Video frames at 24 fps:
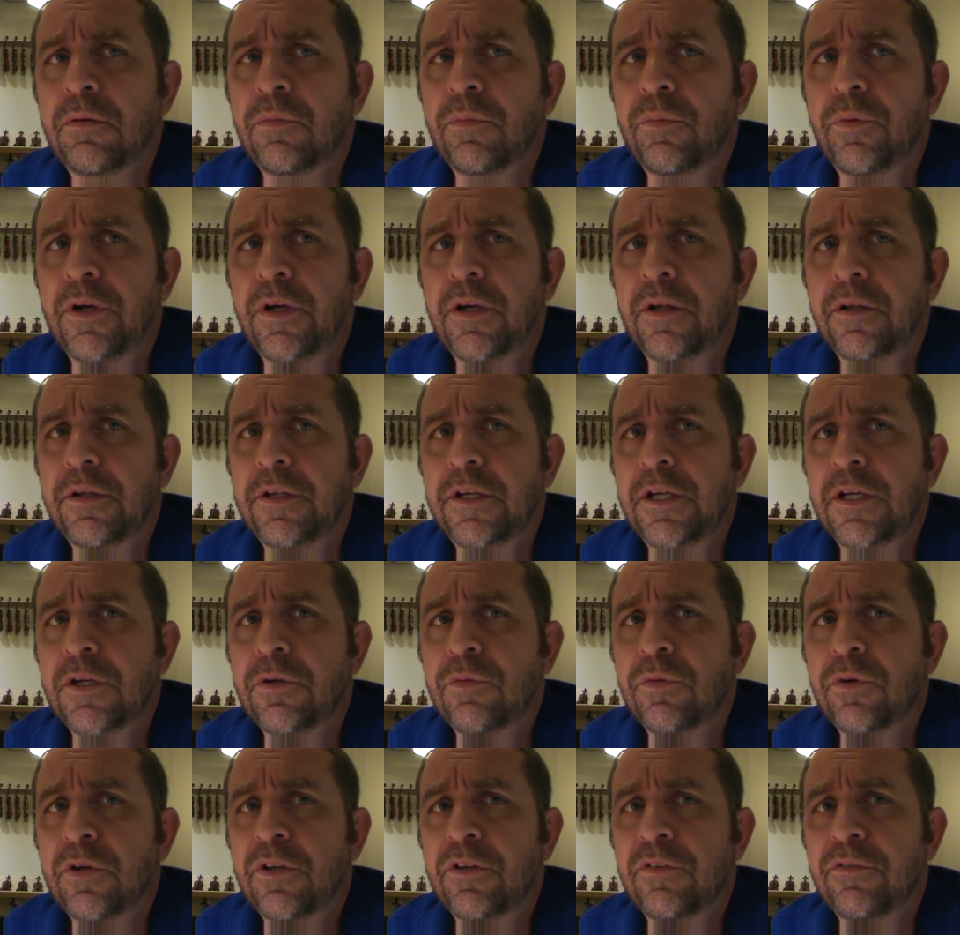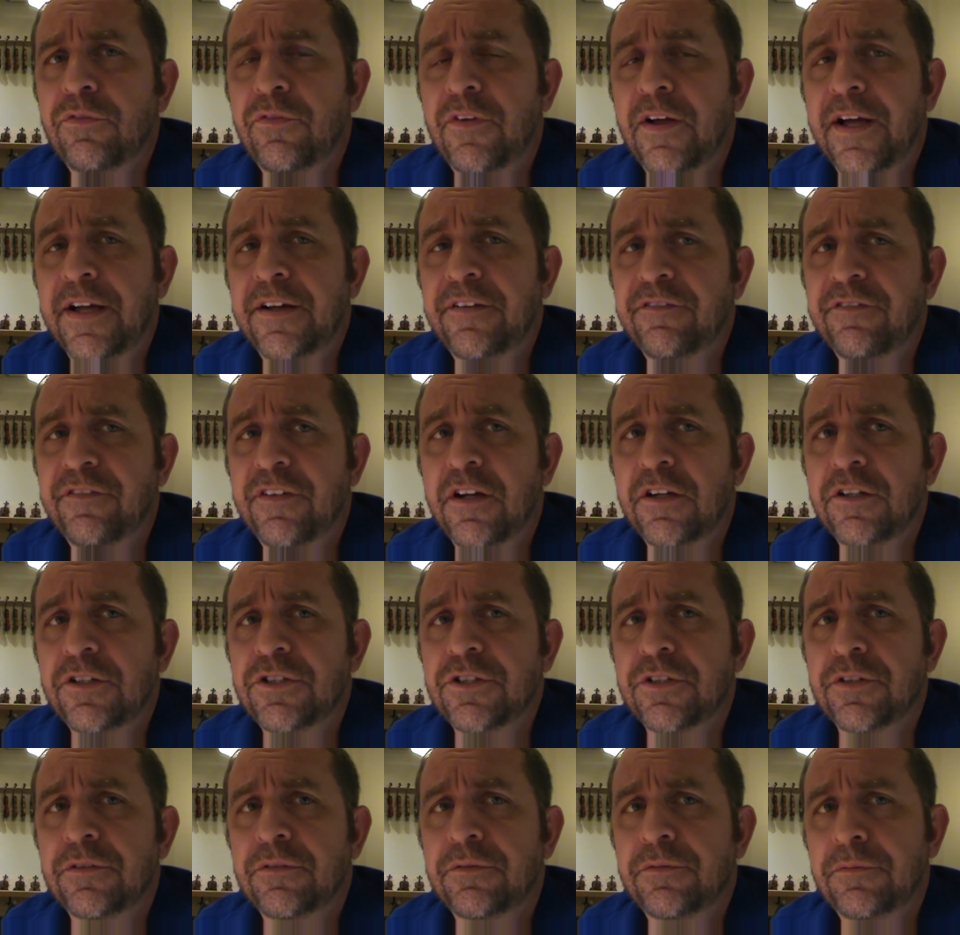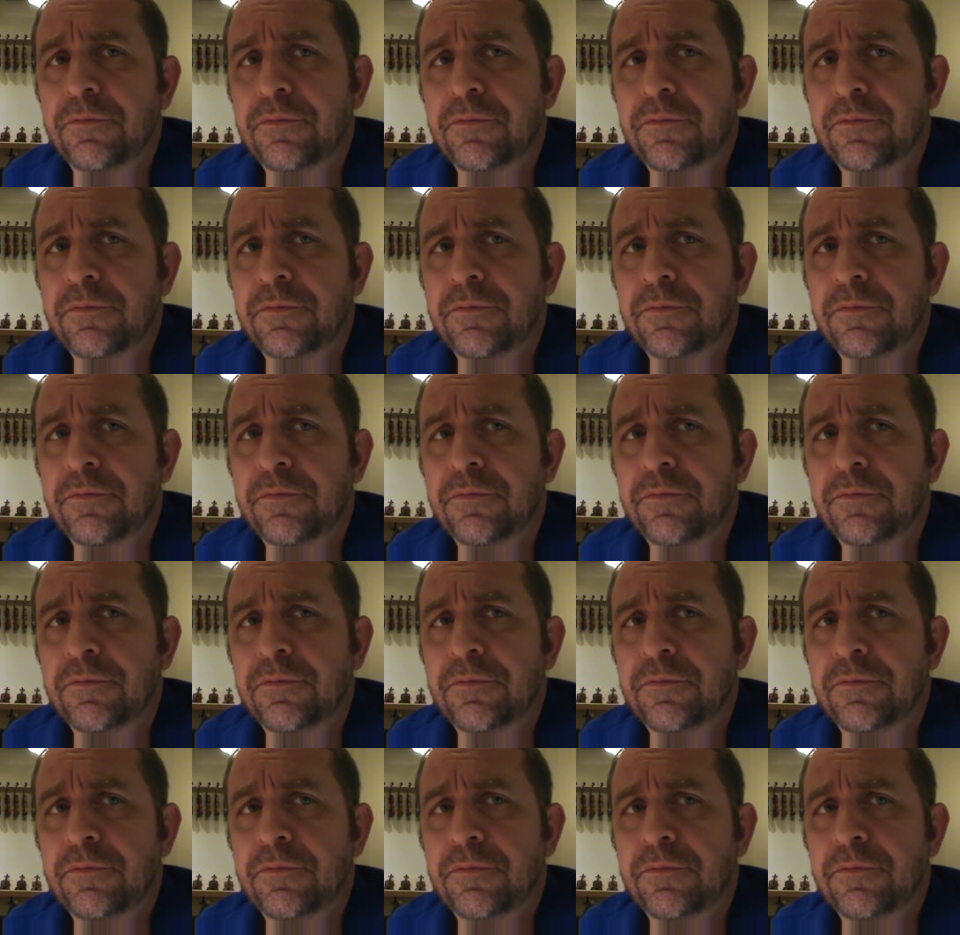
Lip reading: will equal fine function,